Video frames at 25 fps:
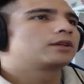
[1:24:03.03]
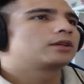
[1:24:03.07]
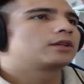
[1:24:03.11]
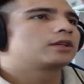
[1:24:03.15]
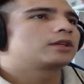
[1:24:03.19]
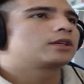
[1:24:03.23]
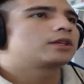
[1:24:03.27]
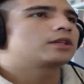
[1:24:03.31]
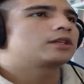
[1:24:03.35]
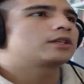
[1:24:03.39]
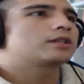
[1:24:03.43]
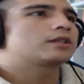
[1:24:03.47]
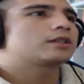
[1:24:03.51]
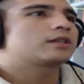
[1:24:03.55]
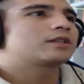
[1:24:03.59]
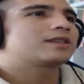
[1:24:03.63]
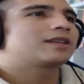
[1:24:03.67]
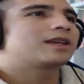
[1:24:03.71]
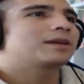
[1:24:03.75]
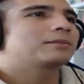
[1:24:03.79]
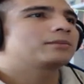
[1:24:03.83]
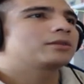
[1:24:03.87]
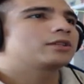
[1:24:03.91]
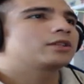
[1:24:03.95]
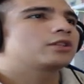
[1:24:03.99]
He's
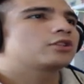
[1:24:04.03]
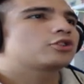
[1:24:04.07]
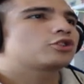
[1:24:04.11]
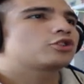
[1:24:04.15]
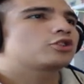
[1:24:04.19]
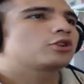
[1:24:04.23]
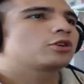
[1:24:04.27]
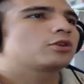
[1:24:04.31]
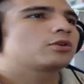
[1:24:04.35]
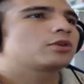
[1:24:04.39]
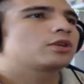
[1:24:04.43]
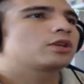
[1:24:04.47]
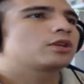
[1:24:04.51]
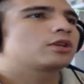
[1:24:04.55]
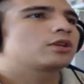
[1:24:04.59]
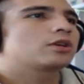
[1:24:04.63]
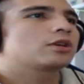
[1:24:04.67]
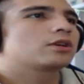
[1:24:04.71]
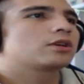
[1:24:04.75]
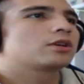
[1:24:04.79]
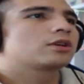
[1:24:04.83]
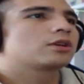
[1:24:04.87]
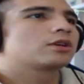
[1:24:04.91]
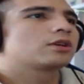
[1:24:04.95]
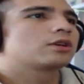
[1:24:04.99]
attempting the choke here.